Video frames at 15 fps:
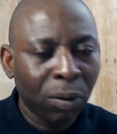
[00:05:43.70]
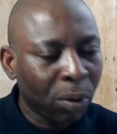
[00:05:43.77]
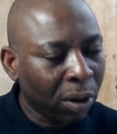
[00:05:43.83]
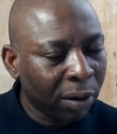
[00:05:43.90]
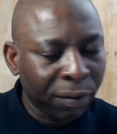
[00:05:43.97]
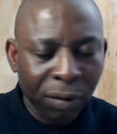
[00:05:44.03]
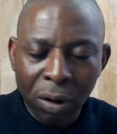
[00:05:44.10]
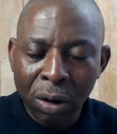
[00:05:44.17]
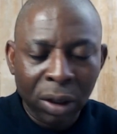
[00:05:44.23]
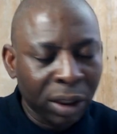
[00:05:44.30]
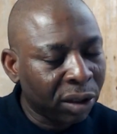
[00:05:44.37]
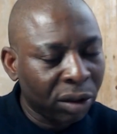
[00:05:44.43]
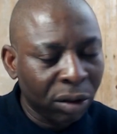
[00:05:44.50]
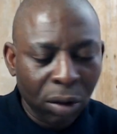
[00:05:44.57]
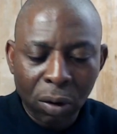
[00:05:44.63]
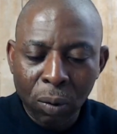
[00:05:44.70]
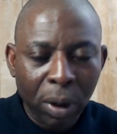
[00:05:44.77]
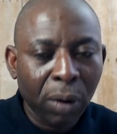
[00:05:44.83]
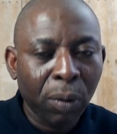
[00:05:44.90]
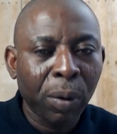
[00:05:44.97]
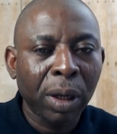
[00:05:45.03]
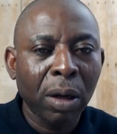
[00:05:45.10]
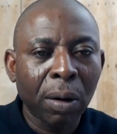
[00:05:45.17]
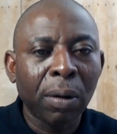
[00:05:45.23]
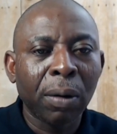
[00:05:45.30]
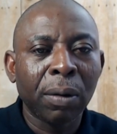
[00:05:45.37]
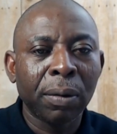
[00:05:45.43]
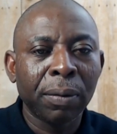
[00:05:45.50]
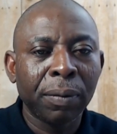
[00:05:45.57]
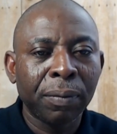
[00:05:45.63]
the word of God is not where we
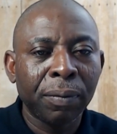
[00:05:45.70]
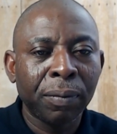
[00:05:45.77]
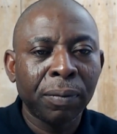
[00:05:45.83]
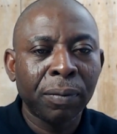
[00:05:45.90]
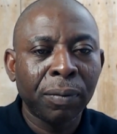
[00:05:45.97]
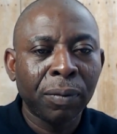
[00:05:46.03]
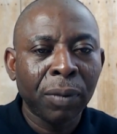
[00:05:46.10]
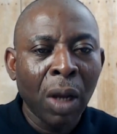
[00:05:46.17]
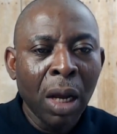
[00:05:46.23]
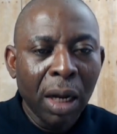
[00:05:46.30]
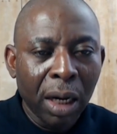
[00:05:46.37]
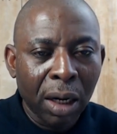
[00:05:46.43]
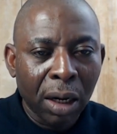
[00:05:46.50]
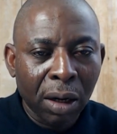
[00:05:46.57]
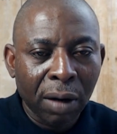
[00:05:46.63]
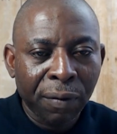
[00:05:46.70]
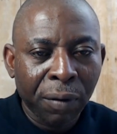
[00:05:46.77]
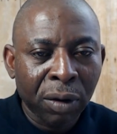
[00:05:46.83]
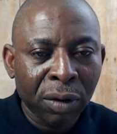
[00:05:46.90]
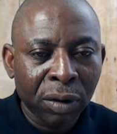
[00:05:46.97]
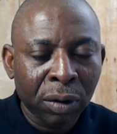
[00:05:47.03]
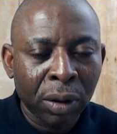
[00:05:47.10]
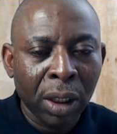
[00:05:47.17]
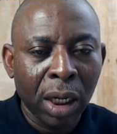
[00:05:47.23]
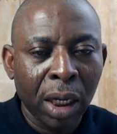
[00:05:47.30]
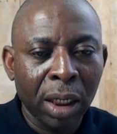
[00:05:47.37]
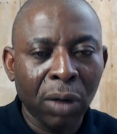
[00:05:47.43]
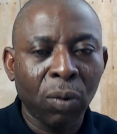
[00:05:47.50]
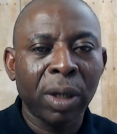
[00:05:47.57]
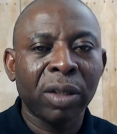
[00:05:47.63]
go. A lot of us
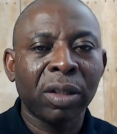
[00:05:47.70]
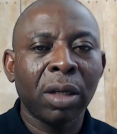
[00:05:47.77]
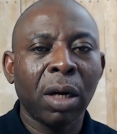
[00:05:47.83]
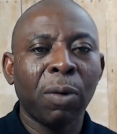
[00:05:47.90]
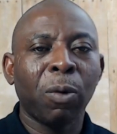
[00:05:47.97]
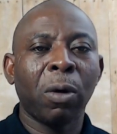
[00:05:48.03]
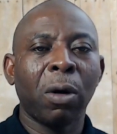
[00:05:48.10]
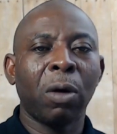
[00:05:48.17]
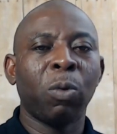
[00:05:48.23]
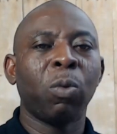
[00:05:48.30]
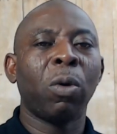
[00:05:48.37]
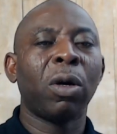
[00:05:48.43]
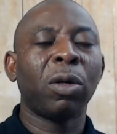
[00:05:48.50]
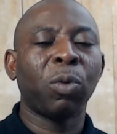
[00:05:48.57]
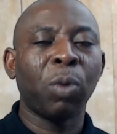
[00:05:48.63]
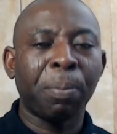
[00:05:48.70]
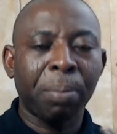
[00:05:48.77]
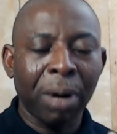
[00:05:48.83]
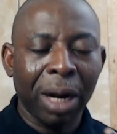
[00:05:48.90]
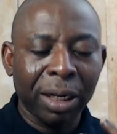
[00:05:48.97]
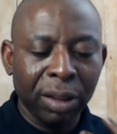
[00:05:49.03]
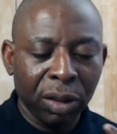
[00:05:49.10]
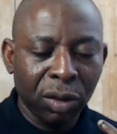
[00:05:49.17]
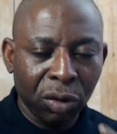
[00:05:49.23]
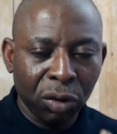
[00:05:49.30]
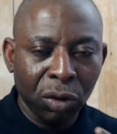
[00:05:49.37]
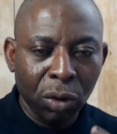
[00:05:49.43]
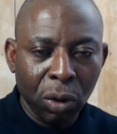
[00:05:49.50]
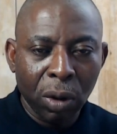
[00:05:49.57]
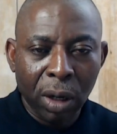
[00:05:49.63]
today in the Western world, we
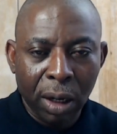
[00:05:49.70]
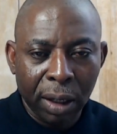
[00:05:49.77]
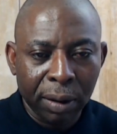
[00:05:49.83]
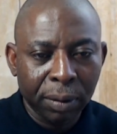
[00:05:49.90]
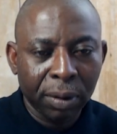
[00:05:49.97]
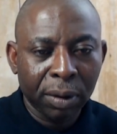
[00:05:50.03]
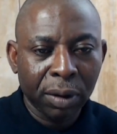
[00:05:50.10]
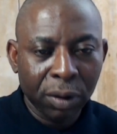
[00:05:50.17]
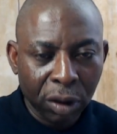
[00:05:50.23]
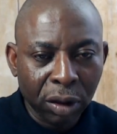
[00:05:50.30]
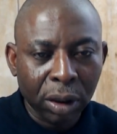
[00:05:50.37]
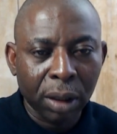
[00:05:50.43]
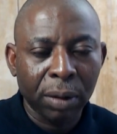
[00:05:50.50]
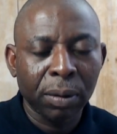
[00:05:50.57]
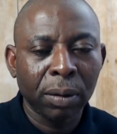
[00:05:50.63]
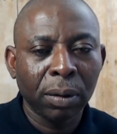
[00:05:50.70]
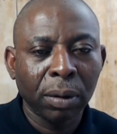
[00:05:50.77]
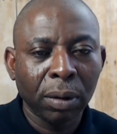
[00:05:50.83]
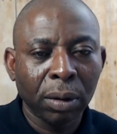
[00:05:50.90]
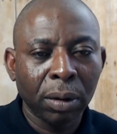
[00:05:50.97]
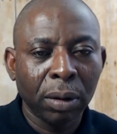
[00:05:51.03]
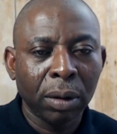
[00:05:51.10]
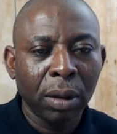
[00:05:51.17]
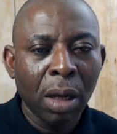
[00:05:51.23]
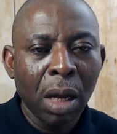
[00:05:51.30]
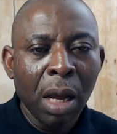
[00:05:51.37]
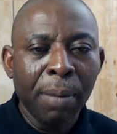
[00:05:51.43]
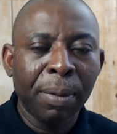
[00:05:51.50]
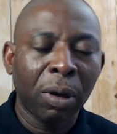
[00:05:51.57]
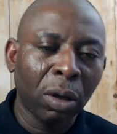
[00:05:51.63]
practice yoga, Christian,
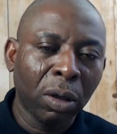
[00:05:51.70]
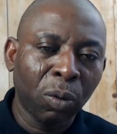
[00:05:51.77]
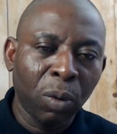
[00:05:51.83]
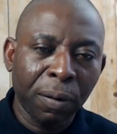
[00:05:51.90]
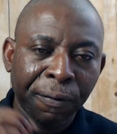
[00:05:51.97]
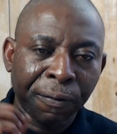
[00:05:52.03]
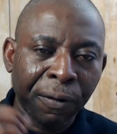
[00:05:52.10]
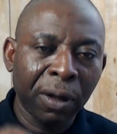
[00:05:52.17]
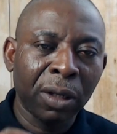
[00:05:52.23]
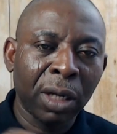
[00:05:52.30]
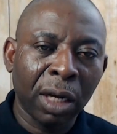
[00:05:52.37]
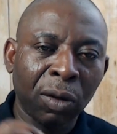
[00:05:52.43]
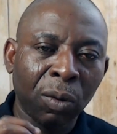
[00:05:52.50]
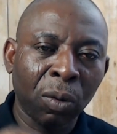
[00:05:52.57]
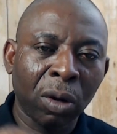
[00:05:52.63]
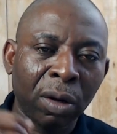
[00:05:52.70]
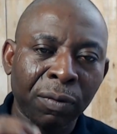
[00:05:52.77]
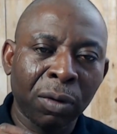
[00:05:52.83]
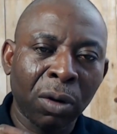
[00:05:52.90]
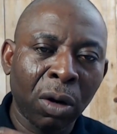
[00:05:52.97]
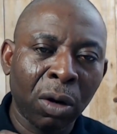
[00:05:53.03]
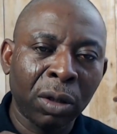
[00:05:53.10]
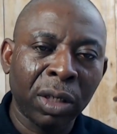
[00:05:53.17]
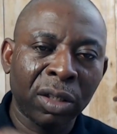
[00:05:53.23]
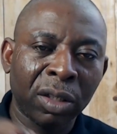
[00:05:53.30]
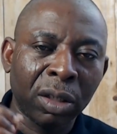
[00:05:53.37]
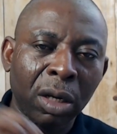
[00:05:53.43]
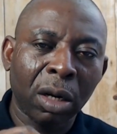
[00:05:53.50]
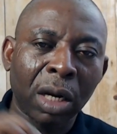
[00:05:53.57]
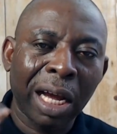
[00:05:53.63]
because we feel that the word of God
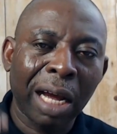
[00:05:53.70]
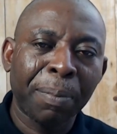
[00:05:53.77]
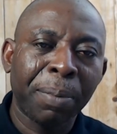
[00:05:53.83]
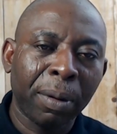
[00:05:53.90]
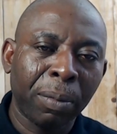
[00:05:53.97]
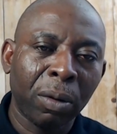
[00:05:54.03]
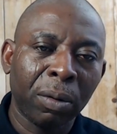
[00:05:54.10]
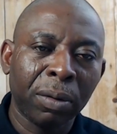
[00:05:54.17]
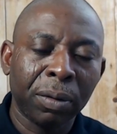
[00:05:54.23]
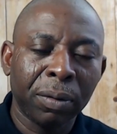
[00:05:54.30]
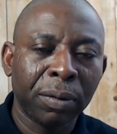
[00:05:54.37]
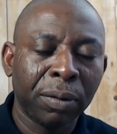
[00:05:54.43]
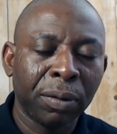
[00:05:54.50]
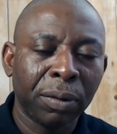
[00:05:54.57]
is not capable.